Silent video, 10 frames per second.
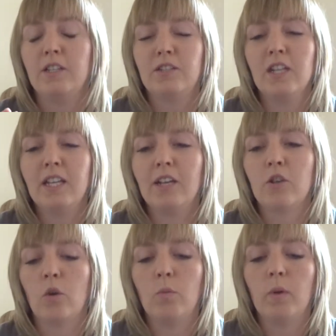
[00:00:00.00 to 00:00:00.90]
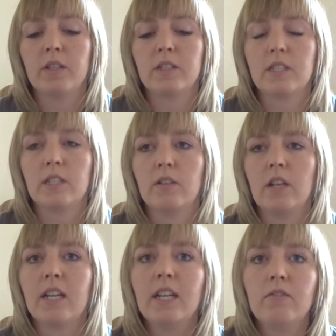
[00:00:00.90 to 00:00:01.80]
Silly, I know, but
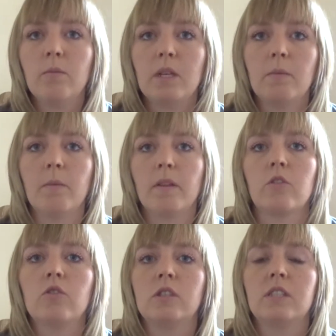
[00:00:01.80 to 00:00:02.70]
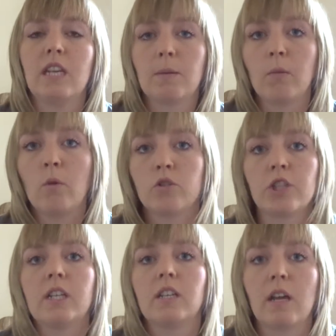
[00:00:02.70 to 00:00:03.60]
luckily for me, my mother could take my
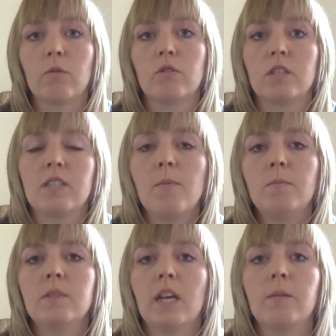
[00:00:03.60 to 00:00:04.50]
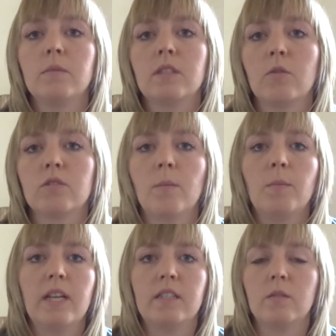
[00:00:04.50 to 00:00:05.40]
washing in and out. Sometimes now, some
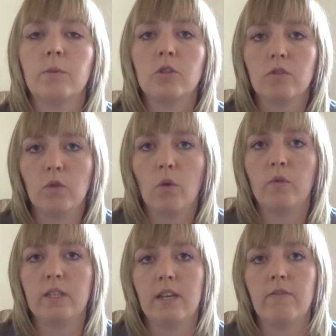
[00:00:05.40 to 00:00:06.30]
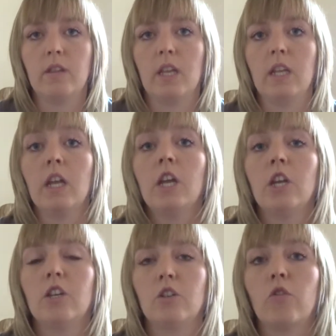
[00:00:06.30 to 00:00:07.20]
places, because of COVID and everything,
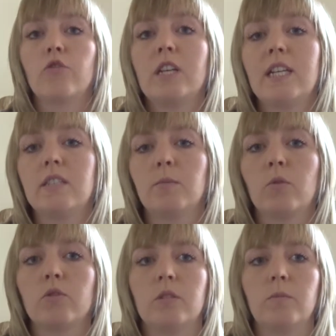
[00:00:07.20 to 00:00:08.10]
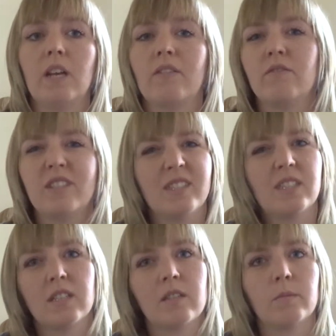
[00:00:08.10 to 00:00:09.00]
you're not really supposed to be having
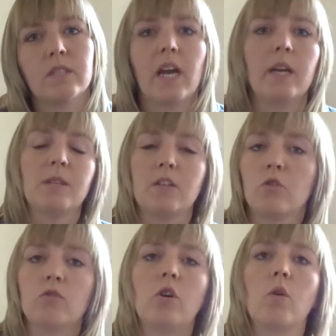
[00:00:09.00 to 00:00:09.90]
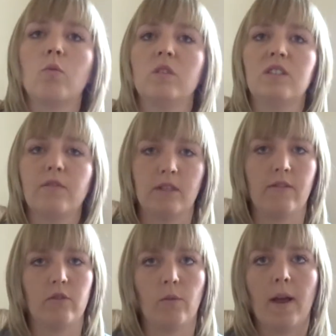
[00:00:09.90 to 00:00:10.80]
visitors sometimes. I don't know, it's different
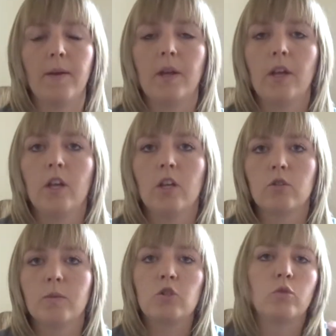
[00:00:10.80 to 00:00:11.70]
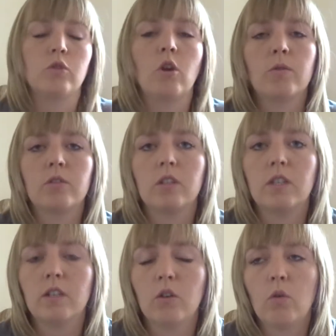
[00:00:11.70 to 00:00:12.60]
everywhere. So make sure you got
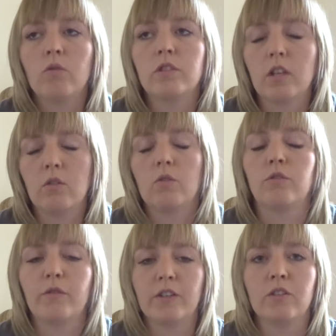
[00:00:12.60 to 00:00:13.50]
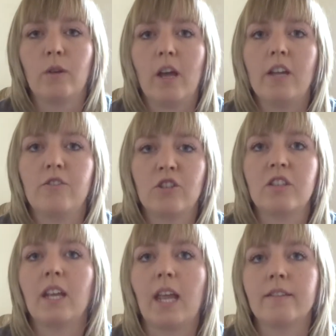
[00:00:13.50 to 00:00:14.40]
loads and loads of underwear,
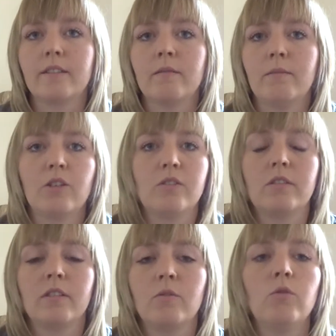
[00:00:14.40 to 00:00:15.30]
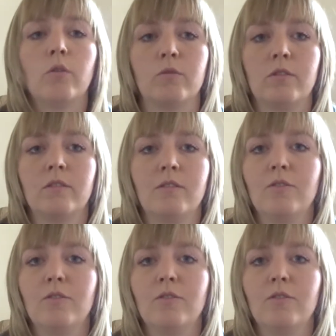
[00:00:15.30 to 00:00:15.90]
just in case, because who knows?